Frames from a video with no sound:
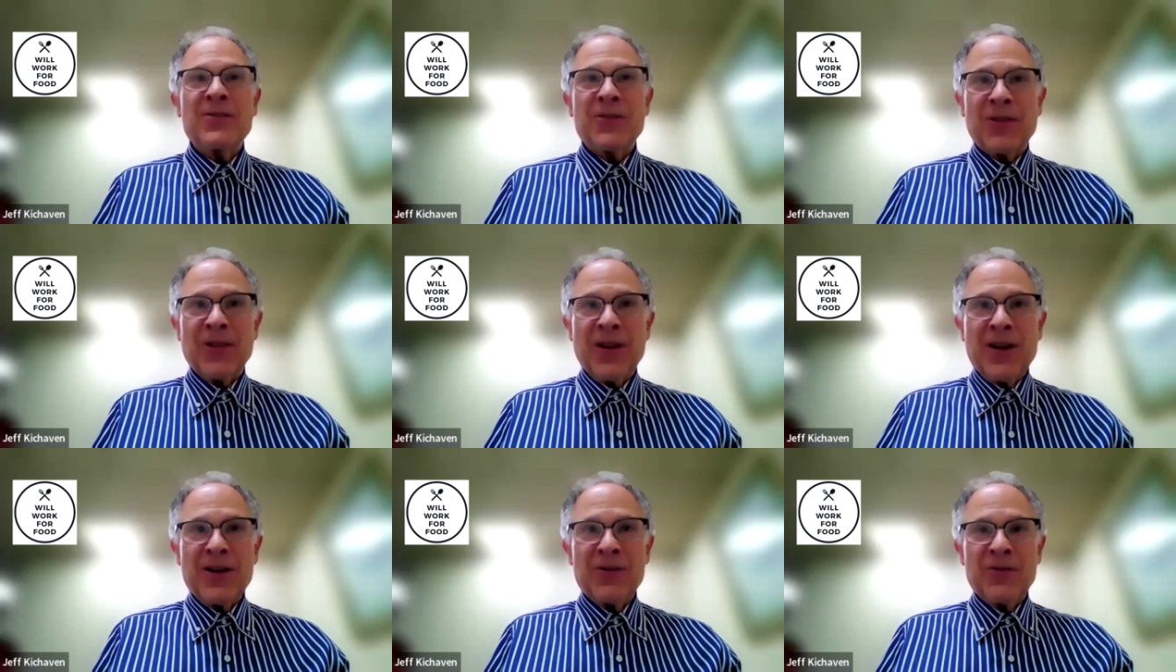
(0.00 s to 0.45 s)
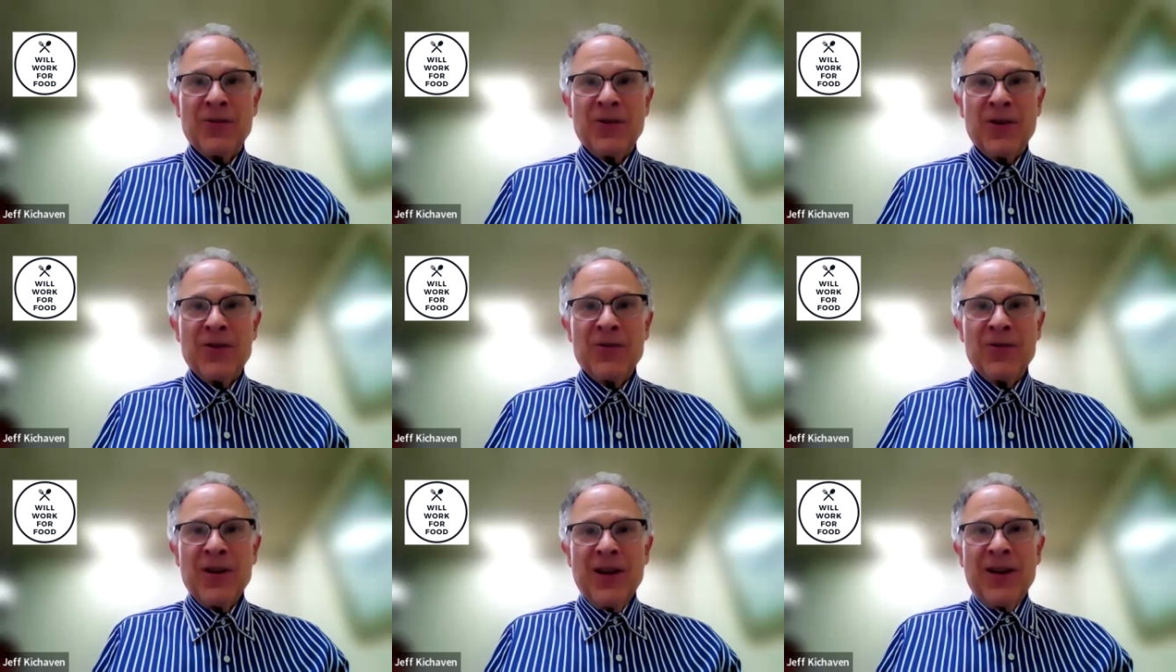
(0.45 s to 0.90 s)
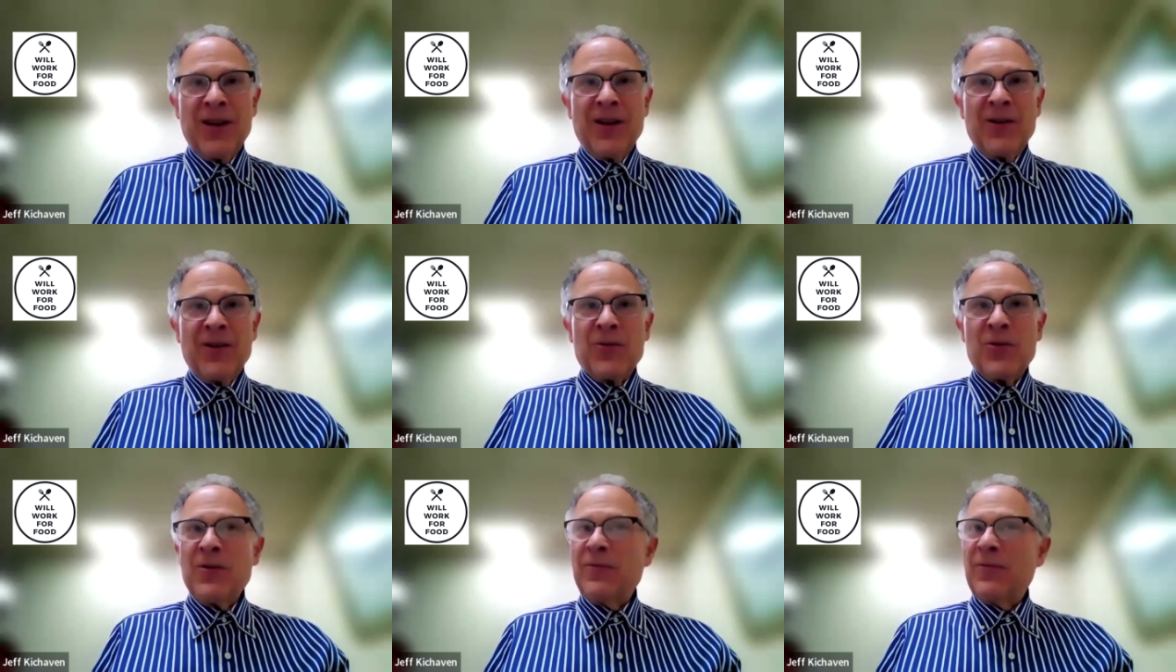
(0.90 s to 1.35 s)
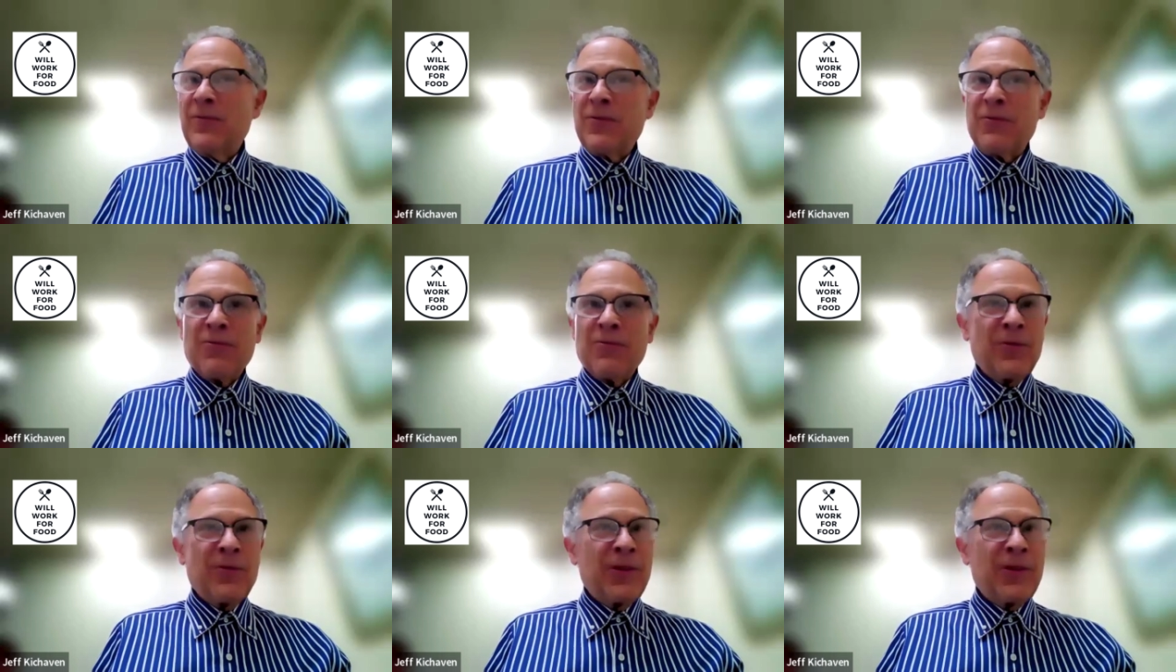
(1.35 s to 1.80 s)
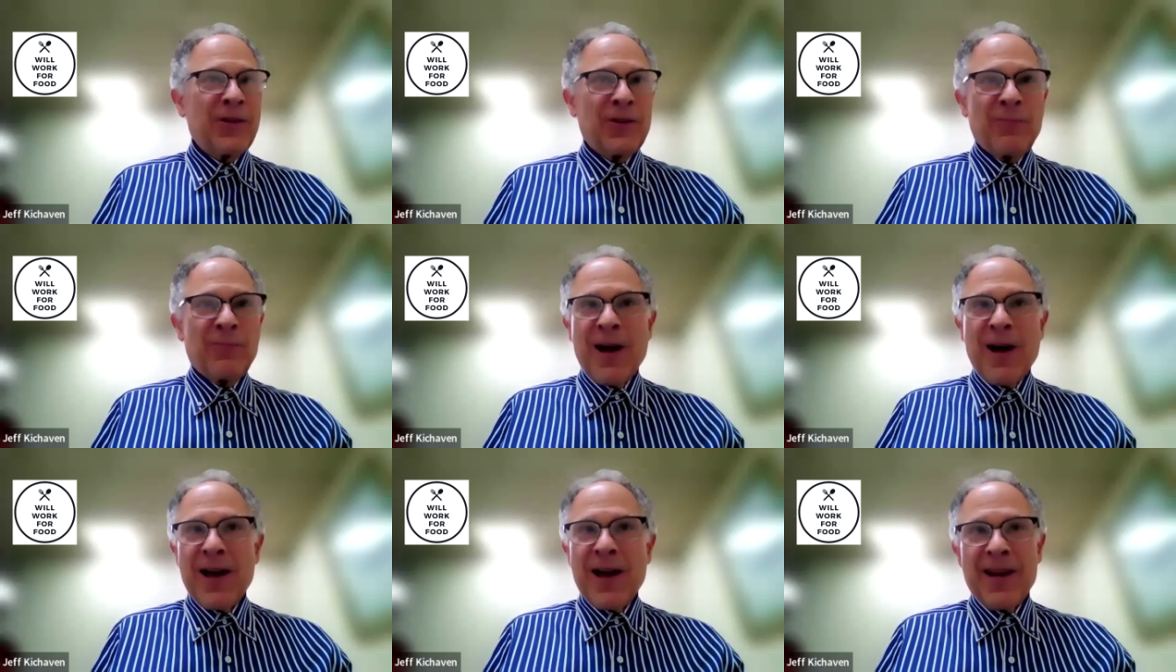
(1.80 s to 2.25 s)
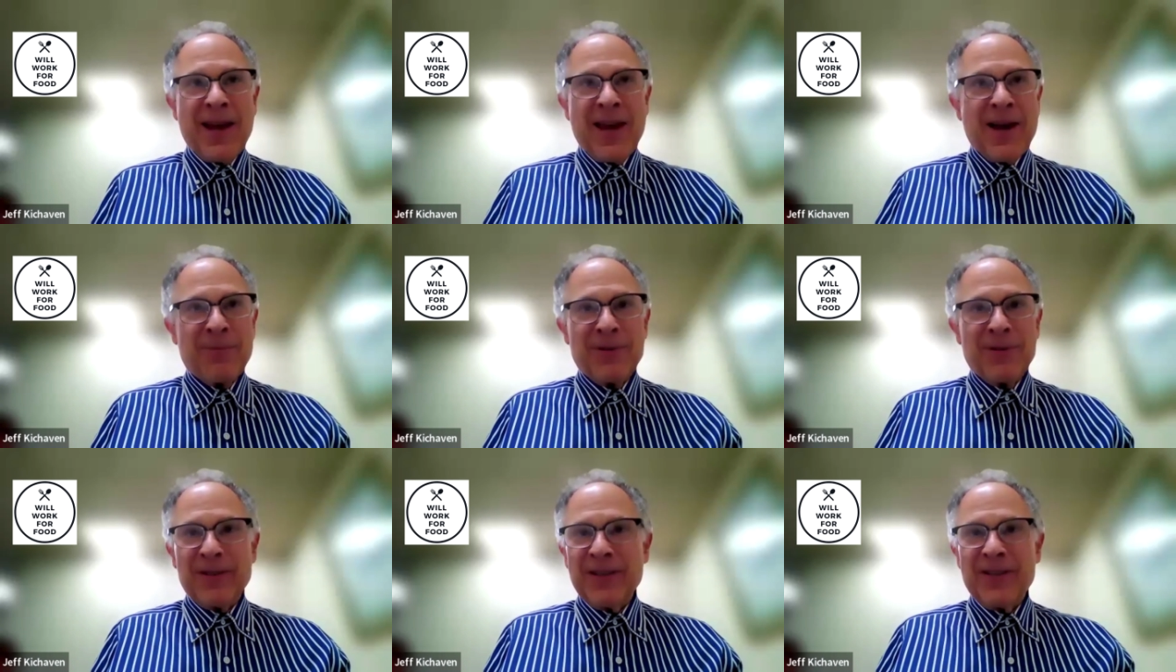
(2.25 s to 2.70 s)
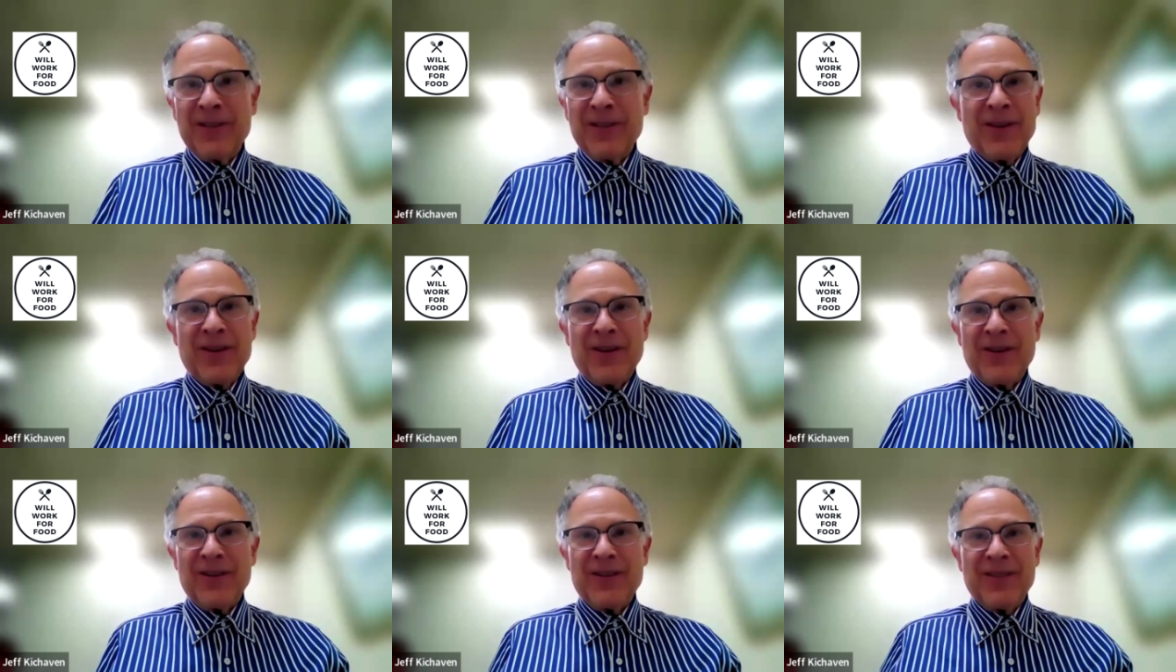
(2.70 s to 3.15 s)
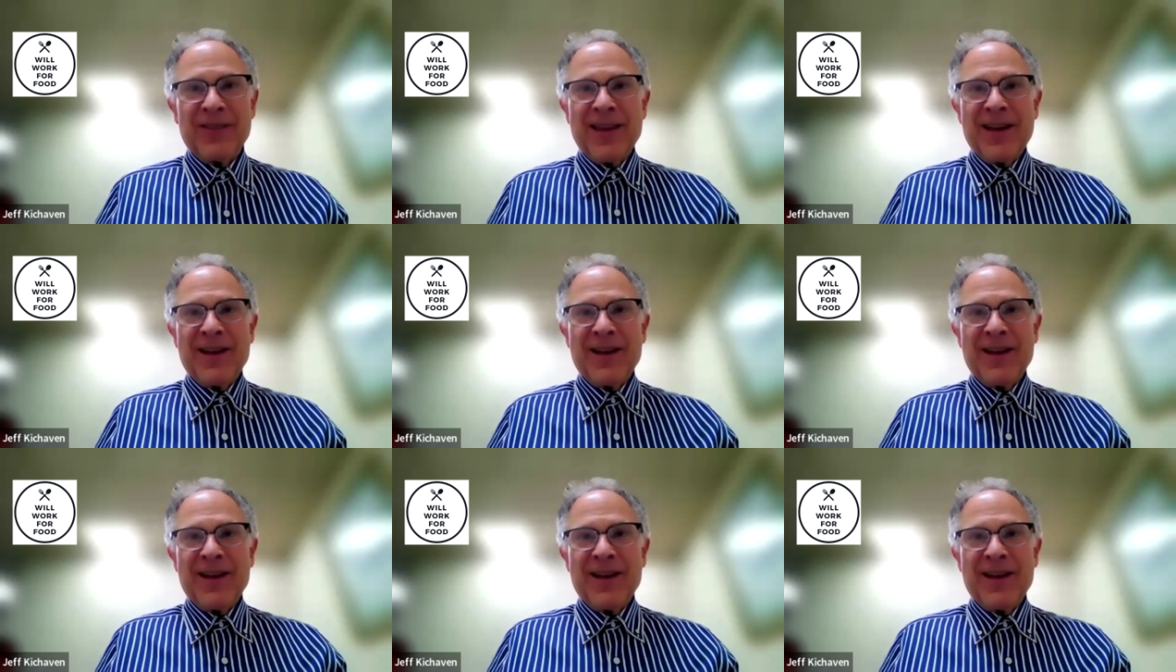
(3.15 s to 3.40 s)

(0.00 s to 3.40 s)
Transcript: cilantro. You even threw a little pineapple in there, and